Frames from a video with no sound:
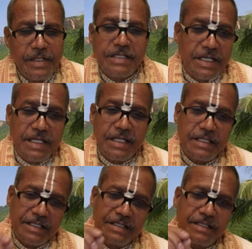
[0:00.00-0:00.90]
They
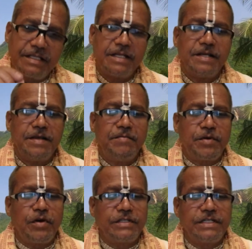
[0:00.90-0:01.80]
say,
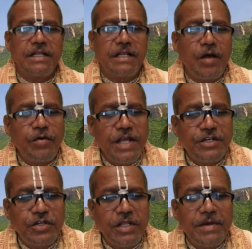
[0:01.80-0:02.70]
because he
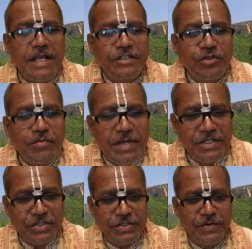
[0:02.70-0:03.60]
loved Yashoda Maya so
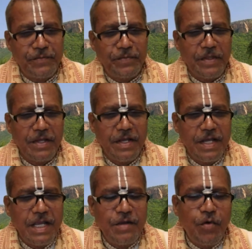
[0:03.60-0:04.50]
much,
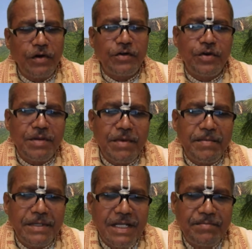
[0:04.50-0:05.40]
he wanted to
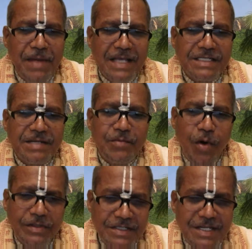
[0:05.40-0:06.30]
remember that
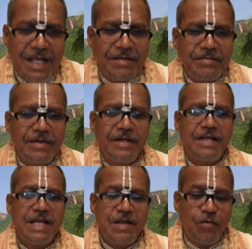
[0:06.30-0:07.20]
pastime all the time.
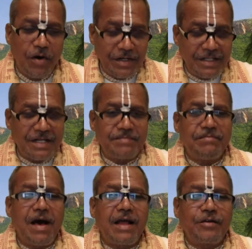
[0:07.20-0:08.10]
He wanted that
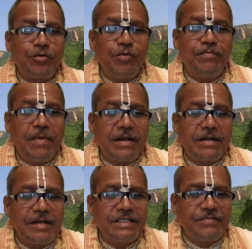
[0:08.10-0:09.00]
mark, rope
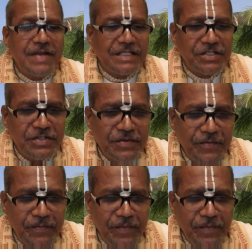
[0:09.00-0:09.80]
mark on his waist.